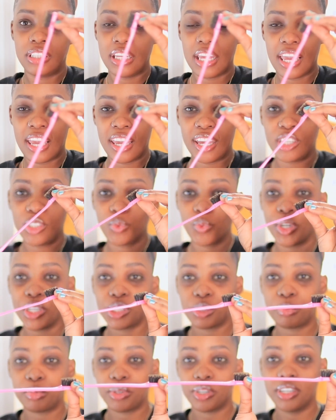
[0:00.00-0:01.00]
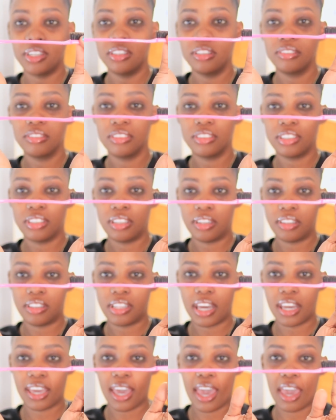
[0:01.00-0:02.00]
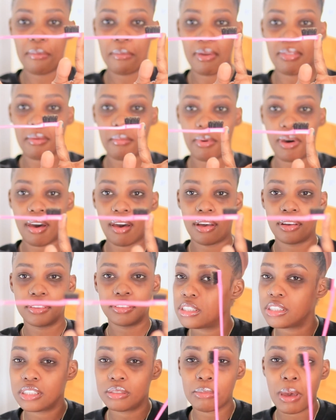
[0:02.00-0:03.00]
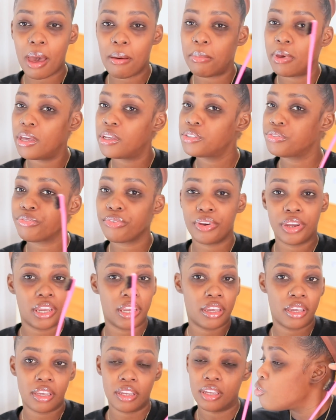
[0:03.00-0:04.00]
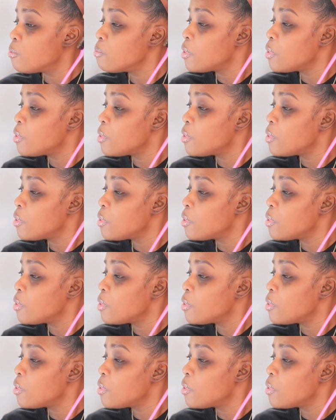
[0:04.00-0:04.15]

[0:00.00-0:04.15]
The Edge Whisperer that came in the box. This is my best friend.